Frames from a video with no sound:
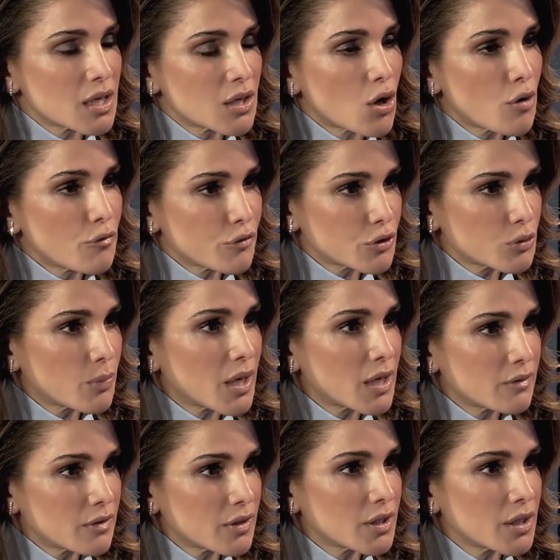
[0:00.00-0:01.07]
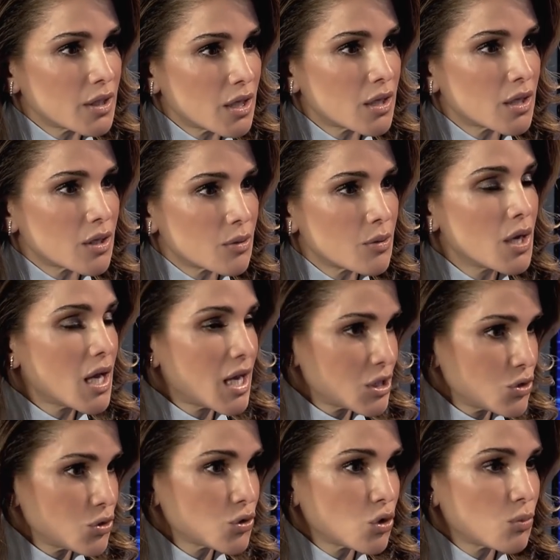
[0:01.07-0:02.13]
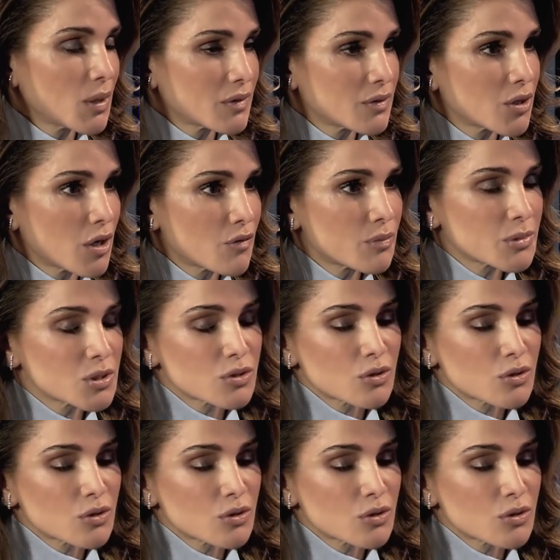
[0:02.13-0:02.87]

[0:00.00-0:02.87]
offered by the, as you know, by the government